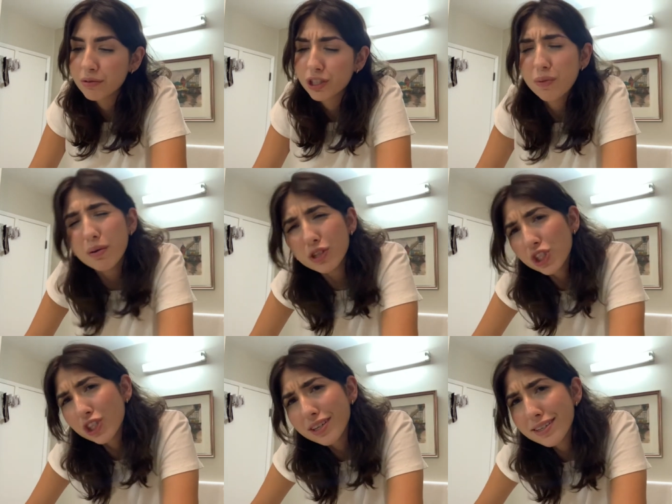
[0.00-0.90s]
which I probably
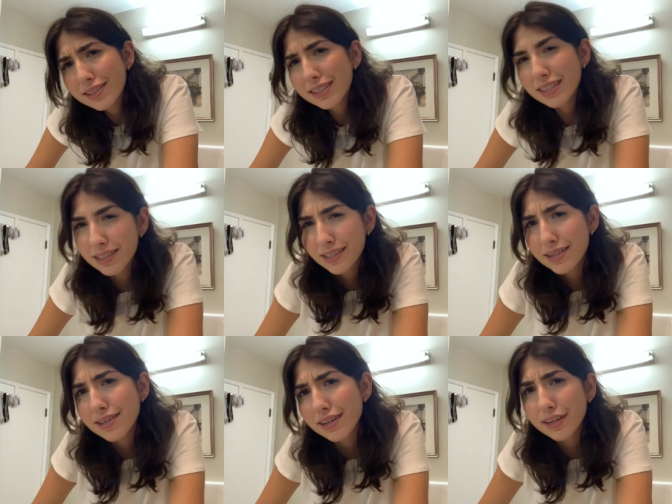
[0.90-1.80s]
should because this is
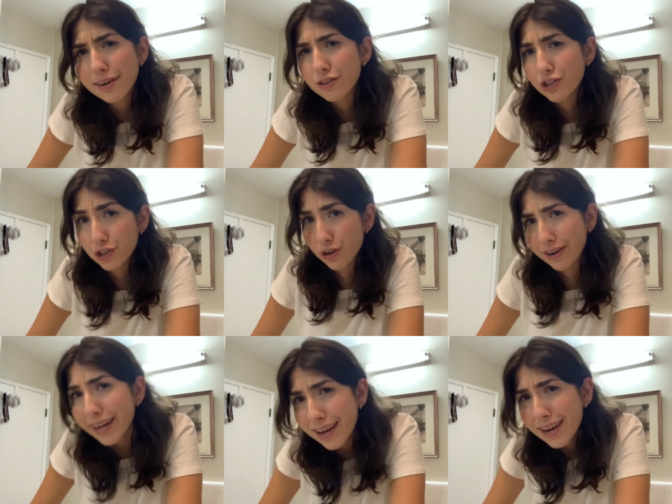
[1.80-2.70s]
a skincare
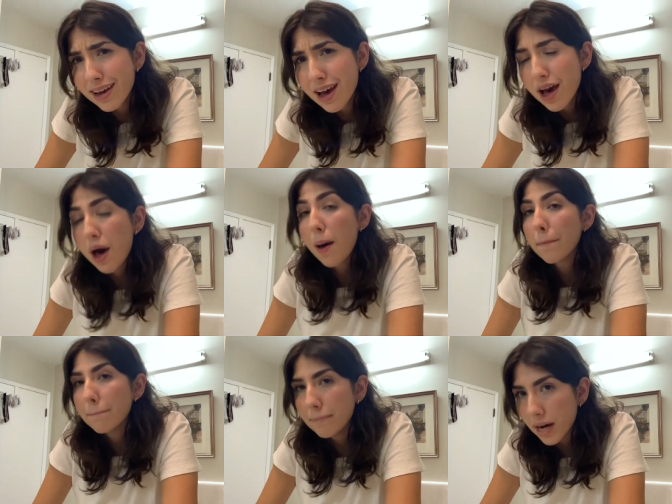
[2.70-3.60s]
journey,
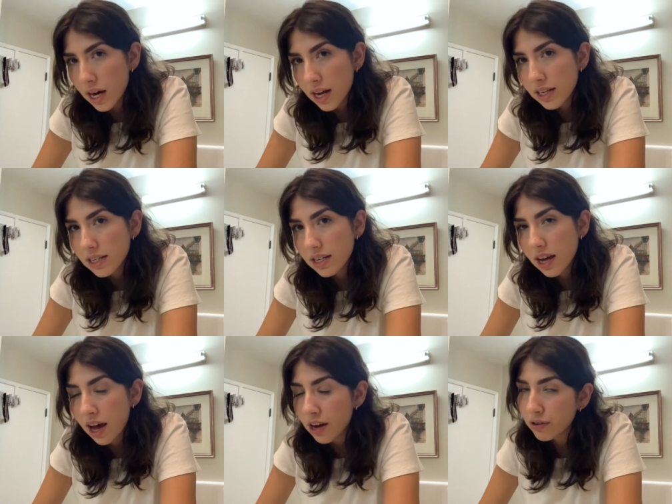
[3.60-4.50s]
but
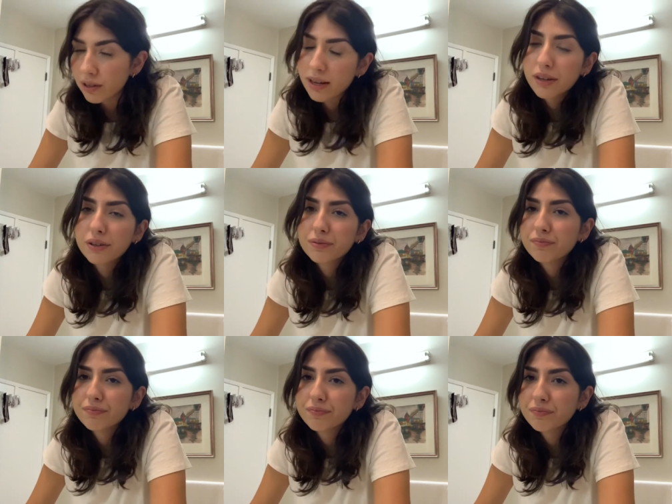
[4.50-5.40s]
I don't like
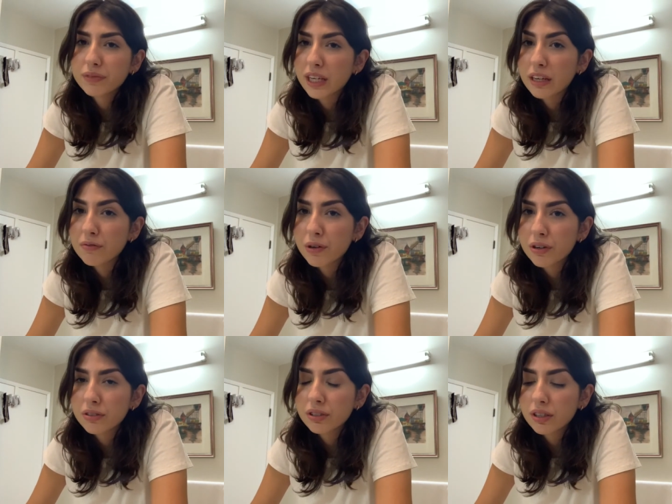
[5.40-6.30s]
taking
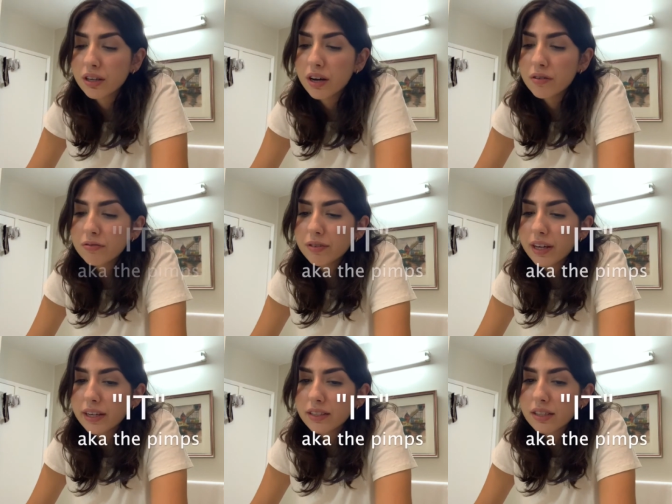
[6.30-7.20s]
photos of
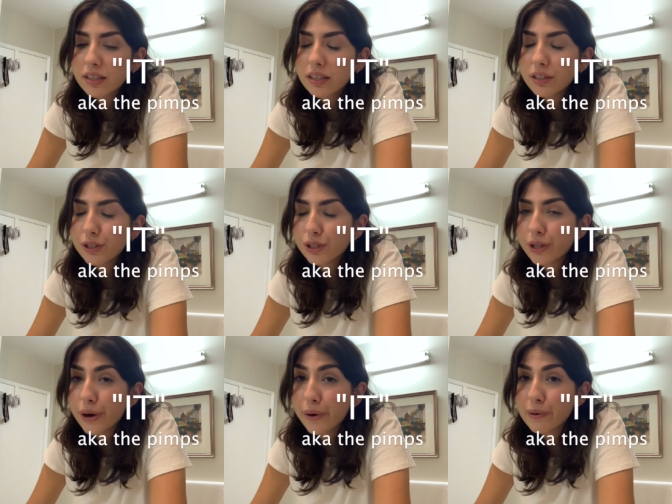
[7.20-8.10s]
it.
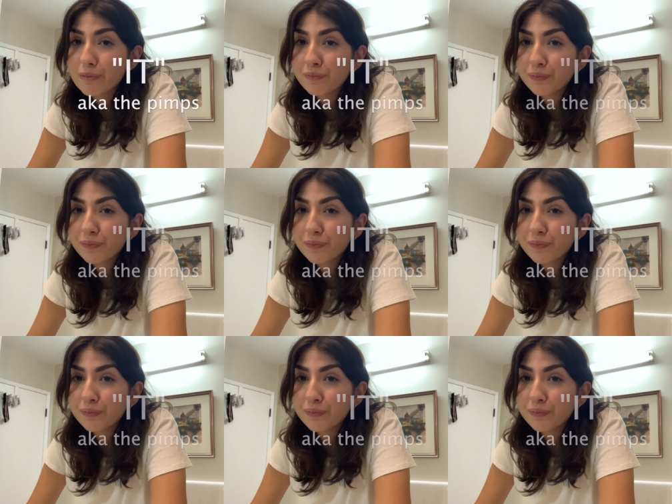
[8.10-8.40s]
So